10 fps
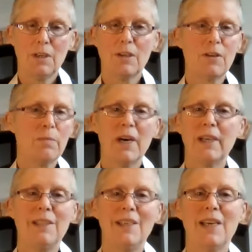So the
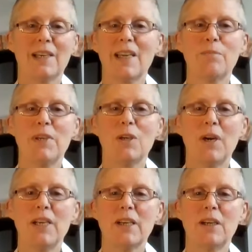mind, yeah, can be
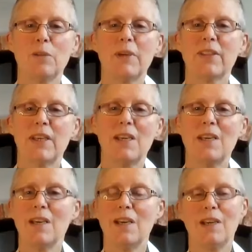quite dull, but
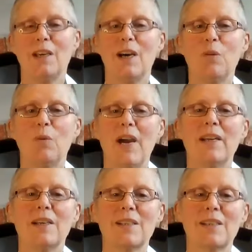the
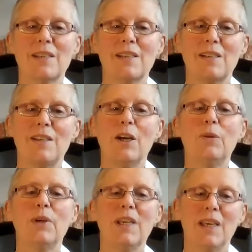awareness,
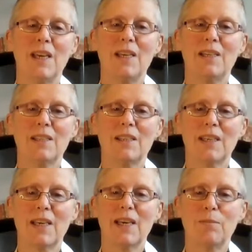knowing it,
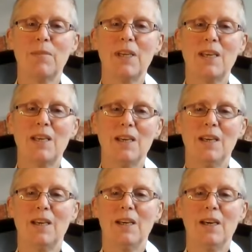can be
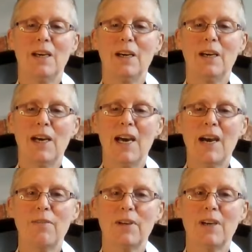
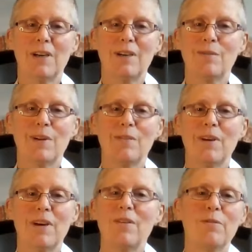have a
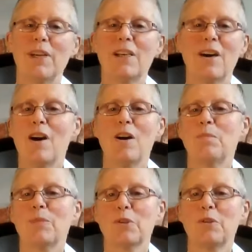very
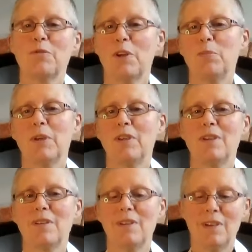calm, sort of
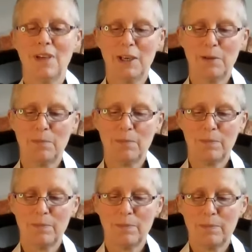open,
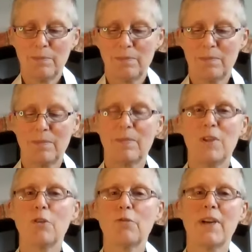
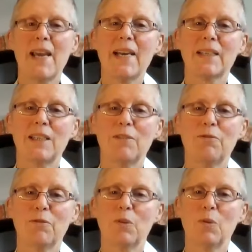
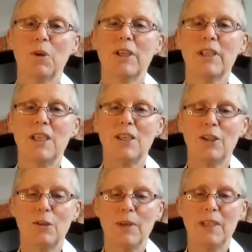non-reactive quality
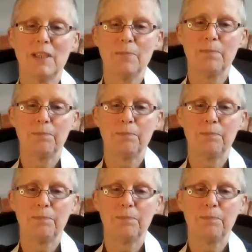to it.